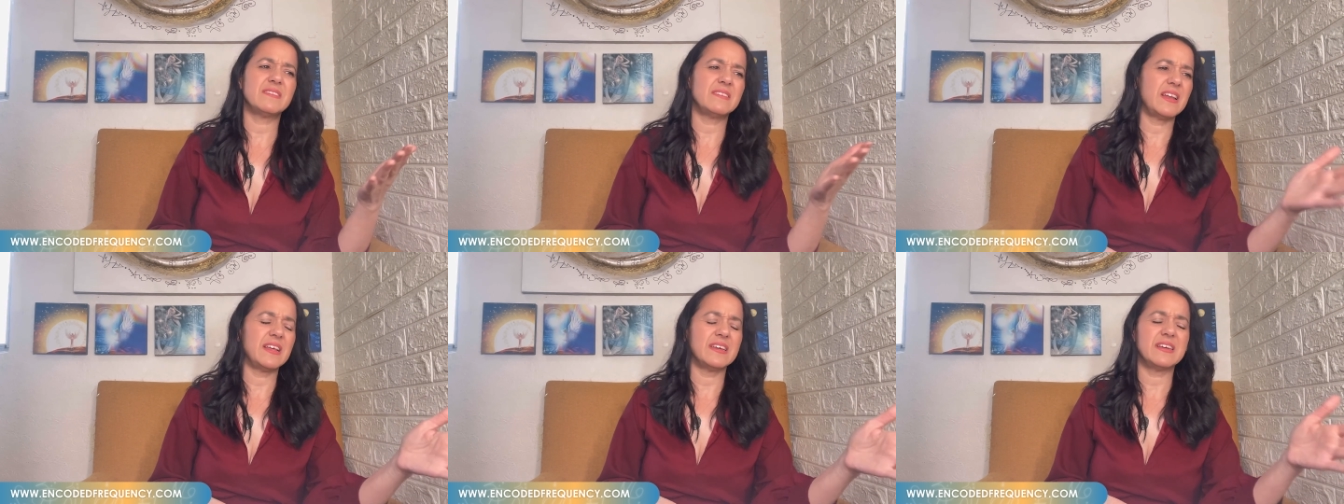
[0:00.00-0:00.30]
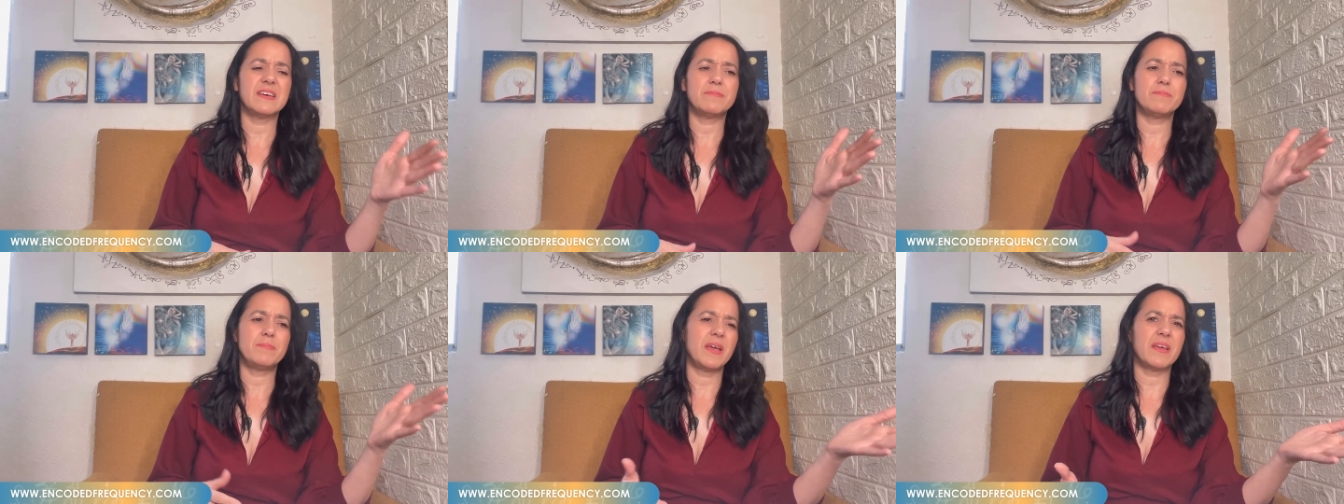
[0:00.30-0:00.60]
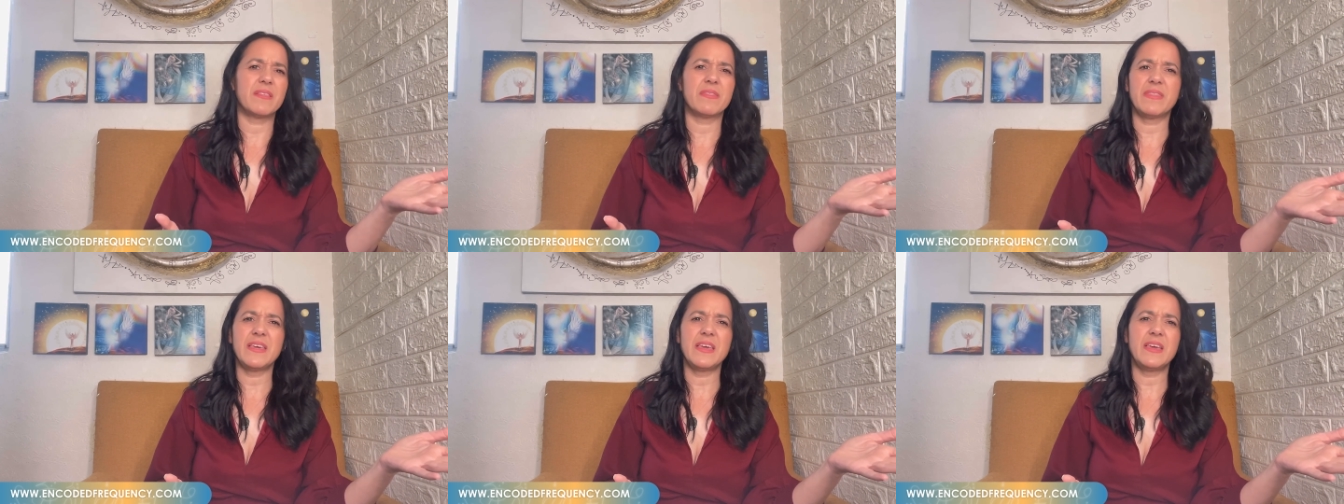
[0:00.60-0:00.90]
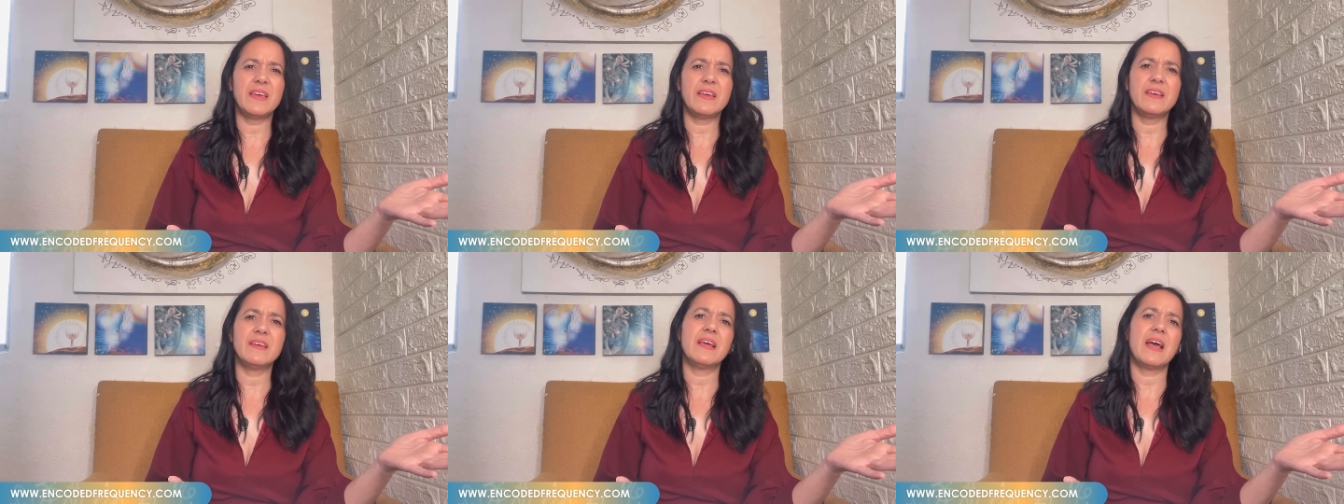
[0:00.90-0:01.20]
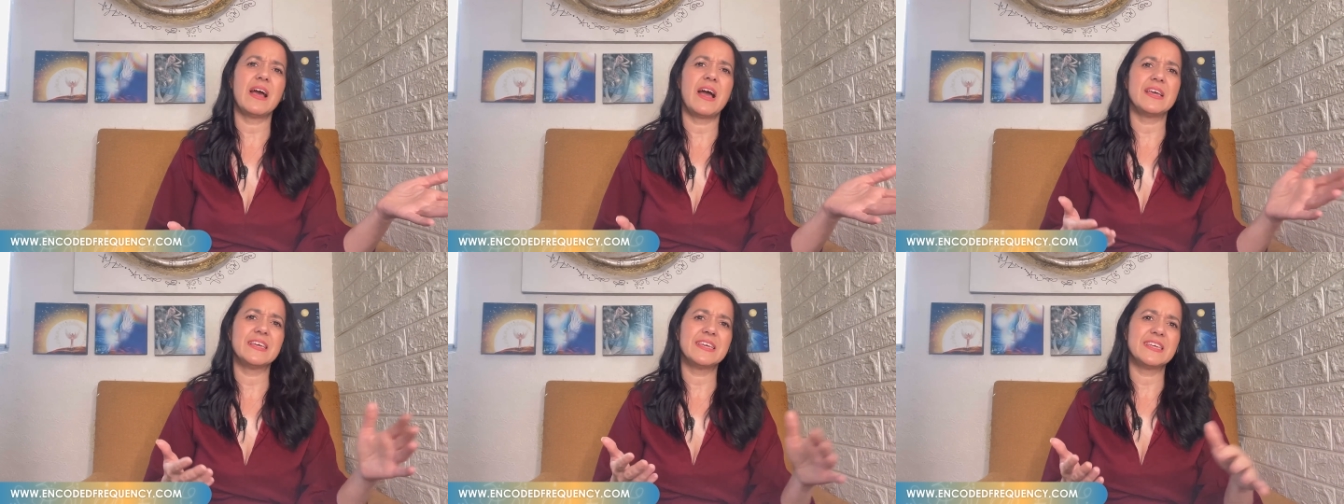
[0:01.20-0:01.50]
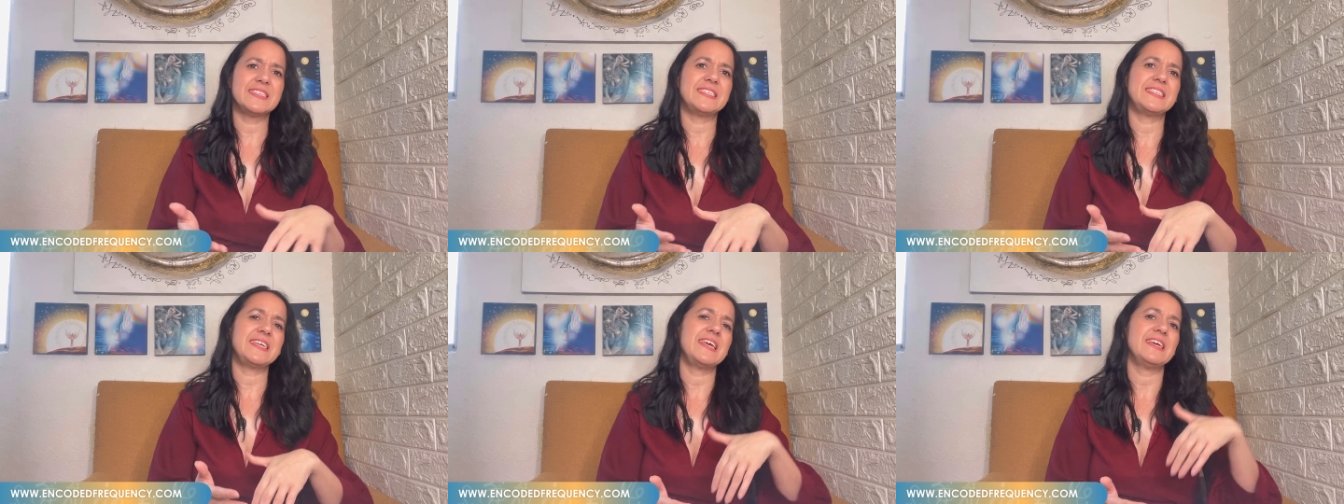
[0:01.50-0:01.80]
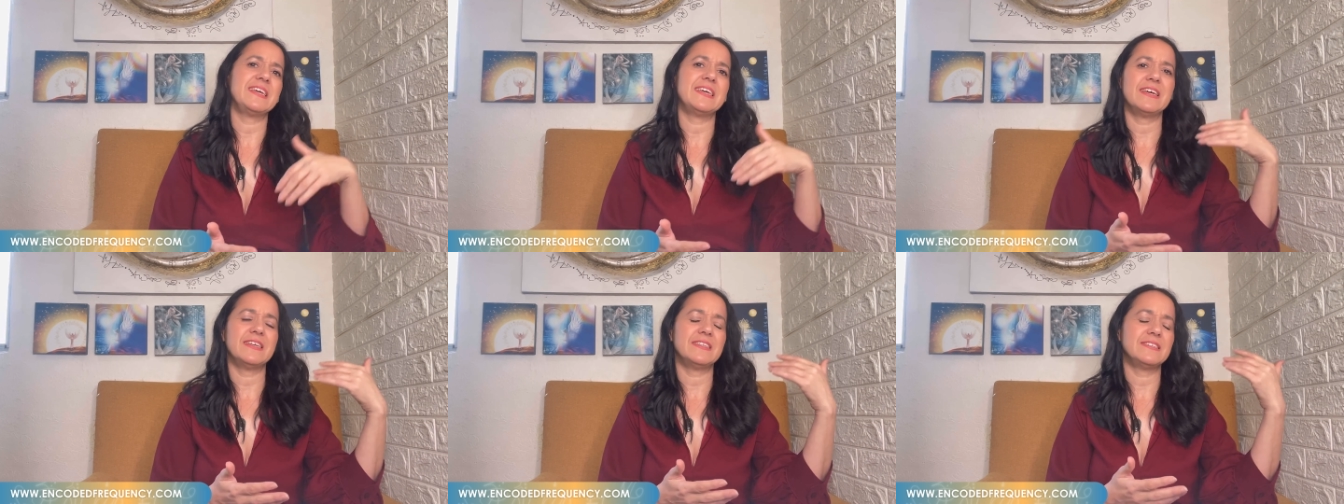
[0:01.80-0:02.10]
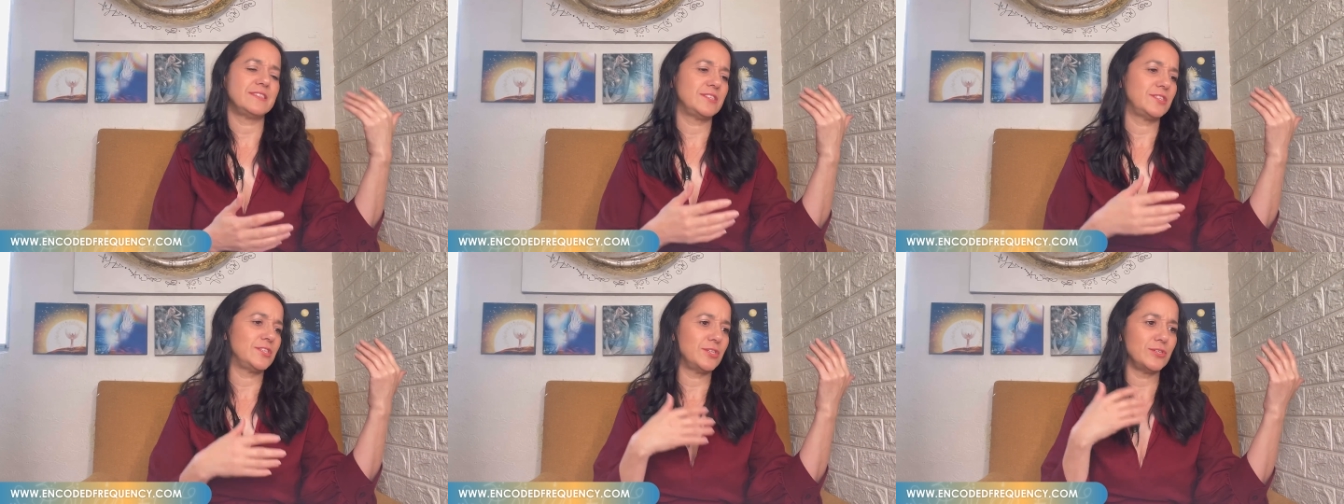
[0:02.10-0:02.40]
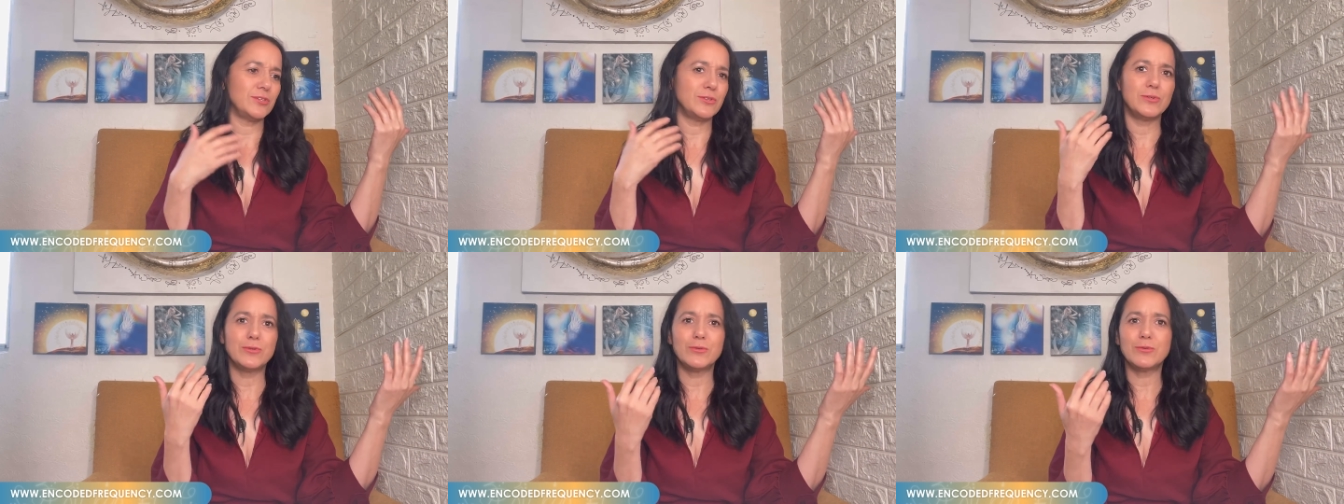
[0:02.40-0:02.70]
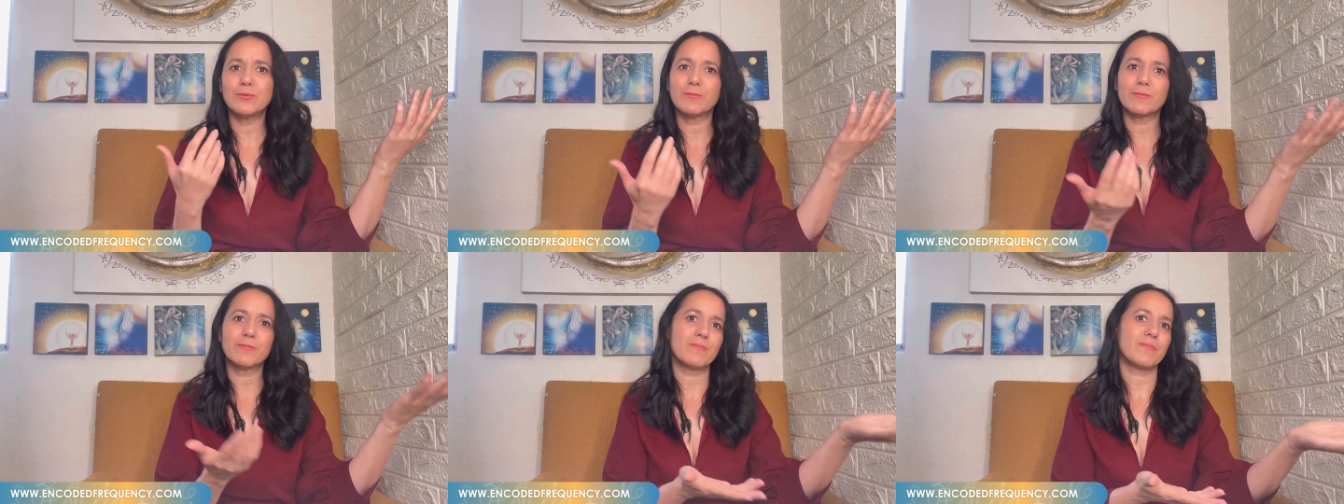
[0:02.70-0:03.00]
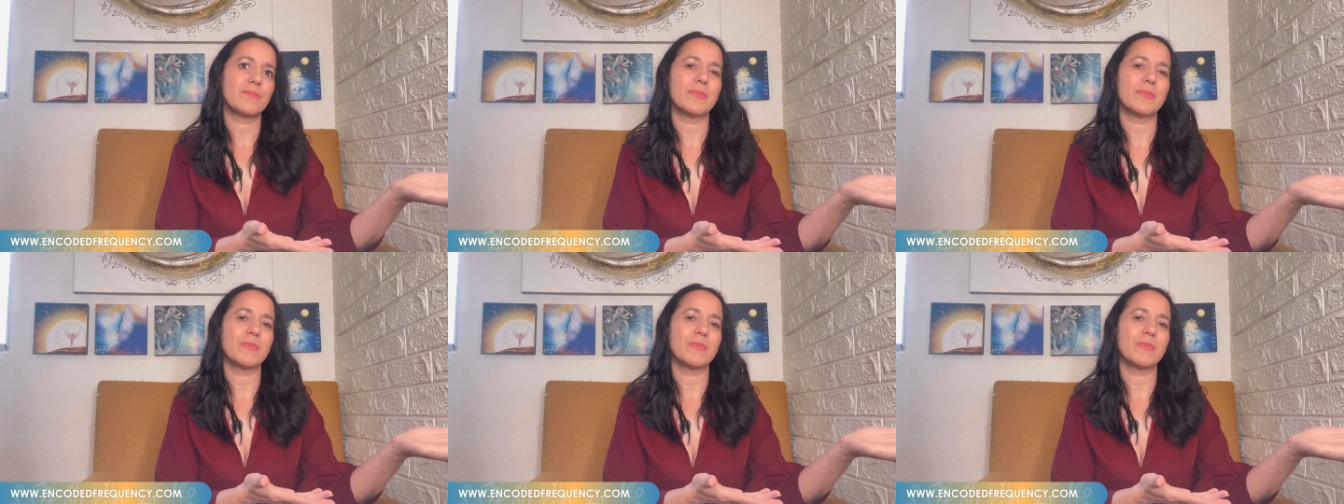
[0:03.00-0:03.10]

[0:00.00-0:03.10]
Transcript: like a big thing, I can take it to